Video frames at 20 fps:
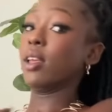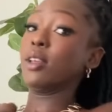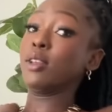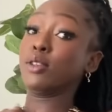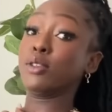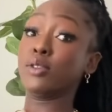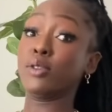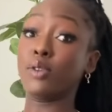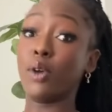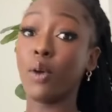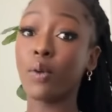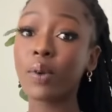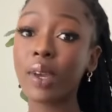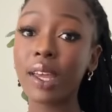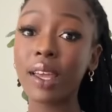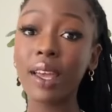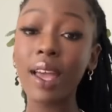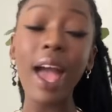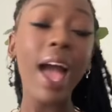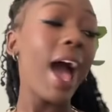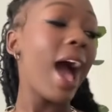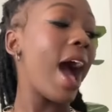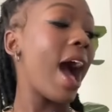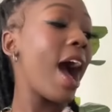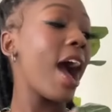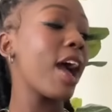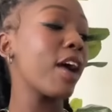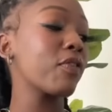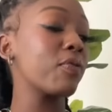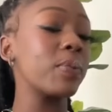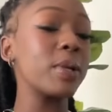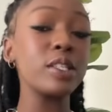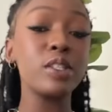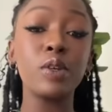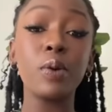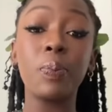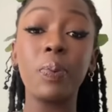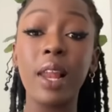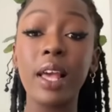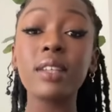Sorry, I have been
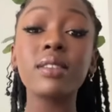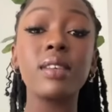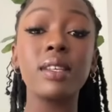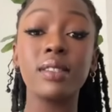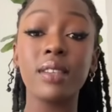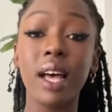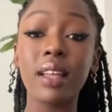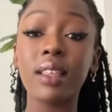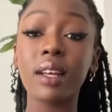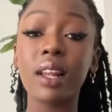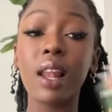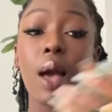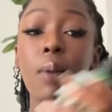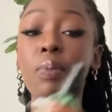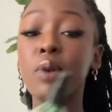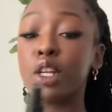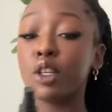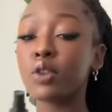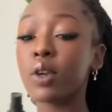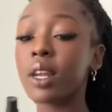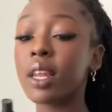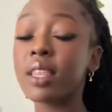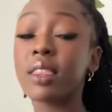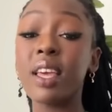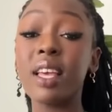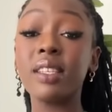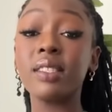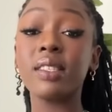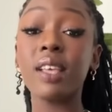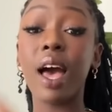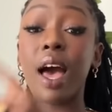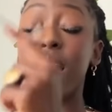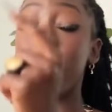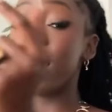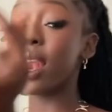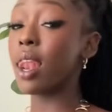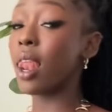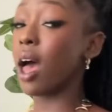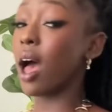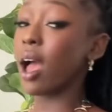to places at the club. Literally, there's a
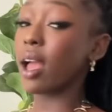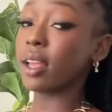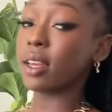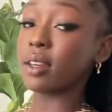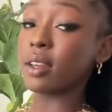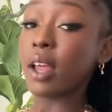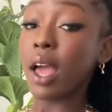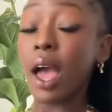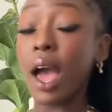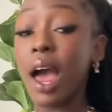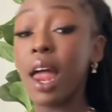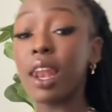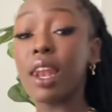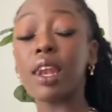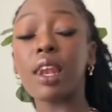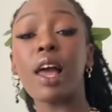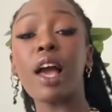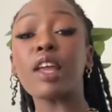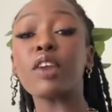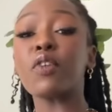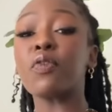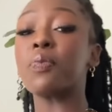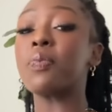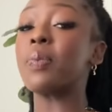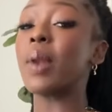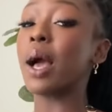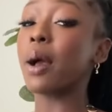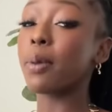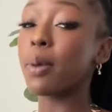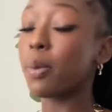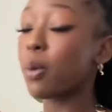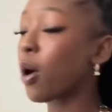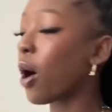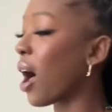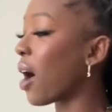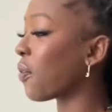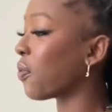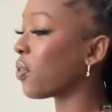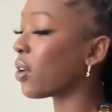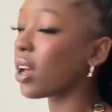line of black people,
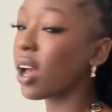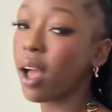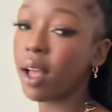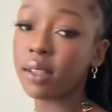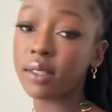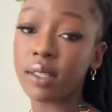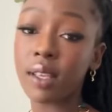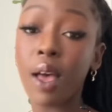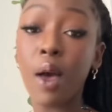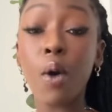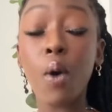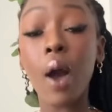Africans.